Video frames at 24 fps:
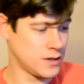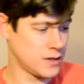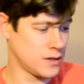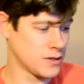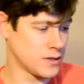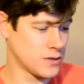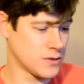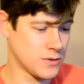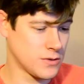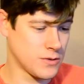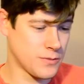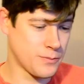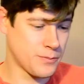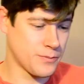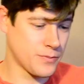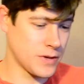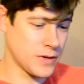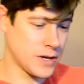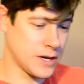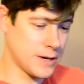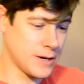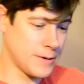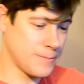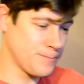So on
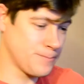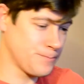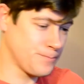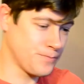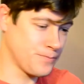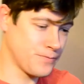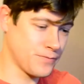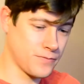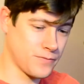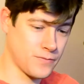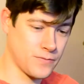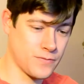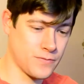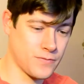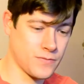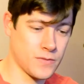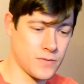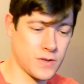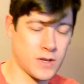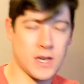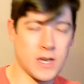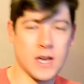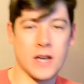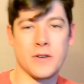the
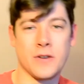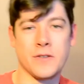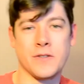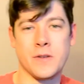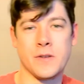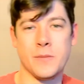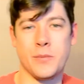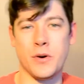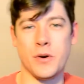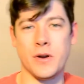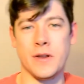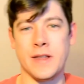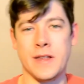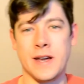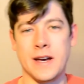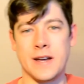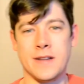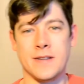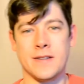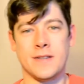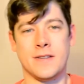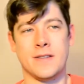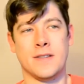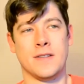getting on to the point of that,
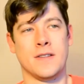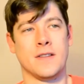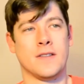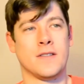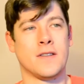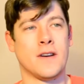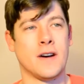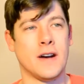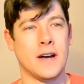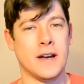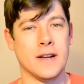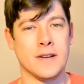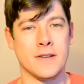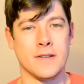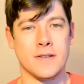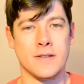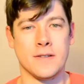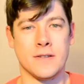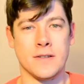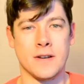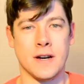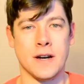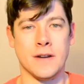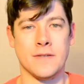the diet
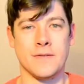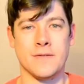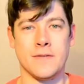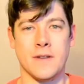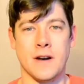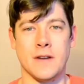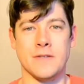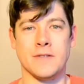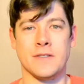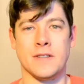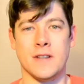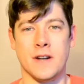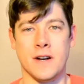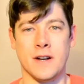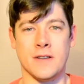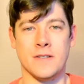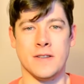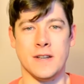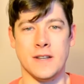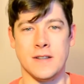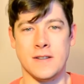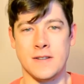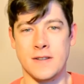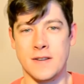that I've
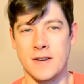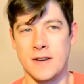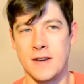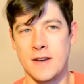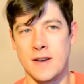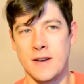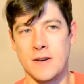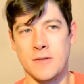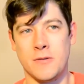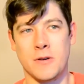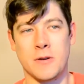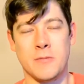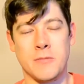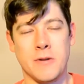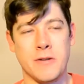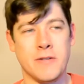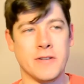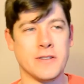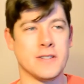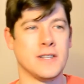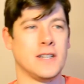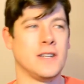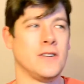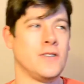started. One of my
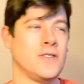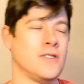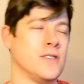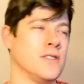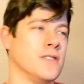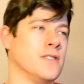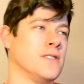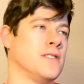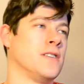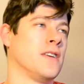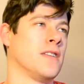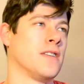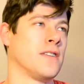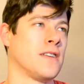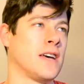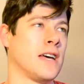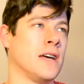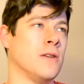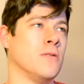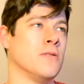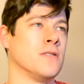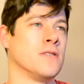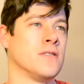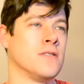resolutions the other
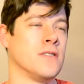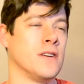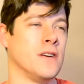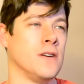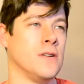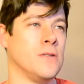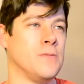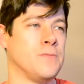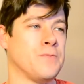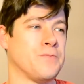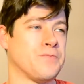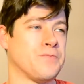day was to